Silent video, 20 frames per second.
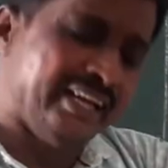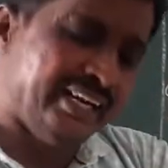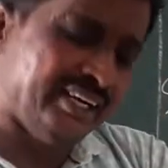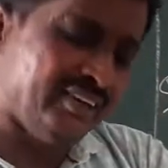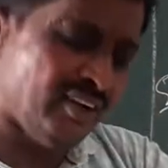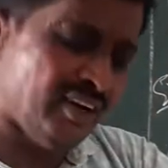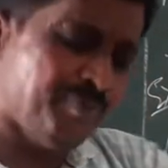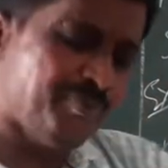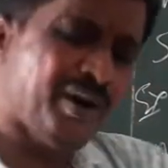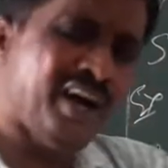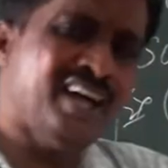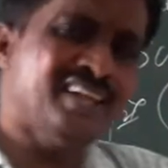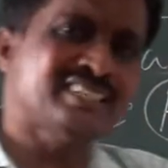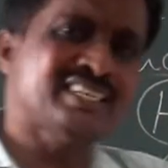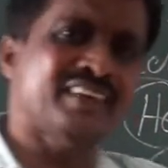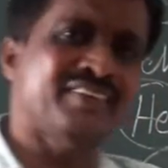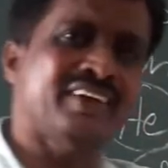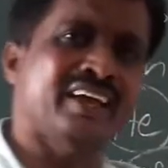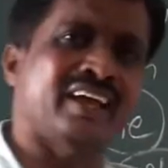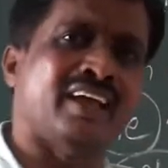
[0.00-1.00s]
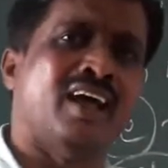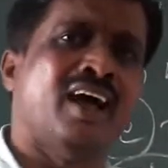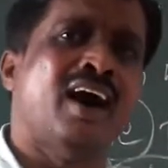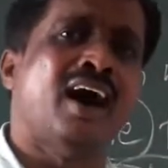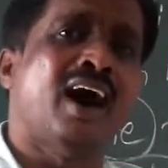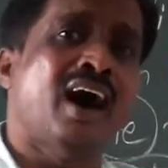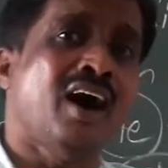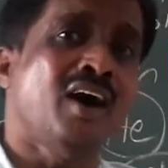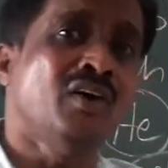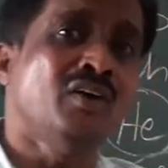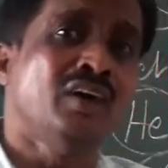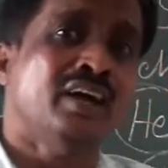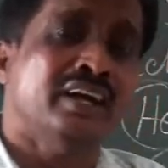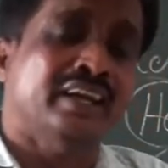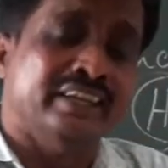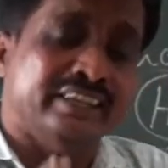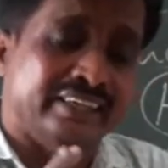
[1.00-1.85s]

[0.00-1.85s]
It will pass away. How?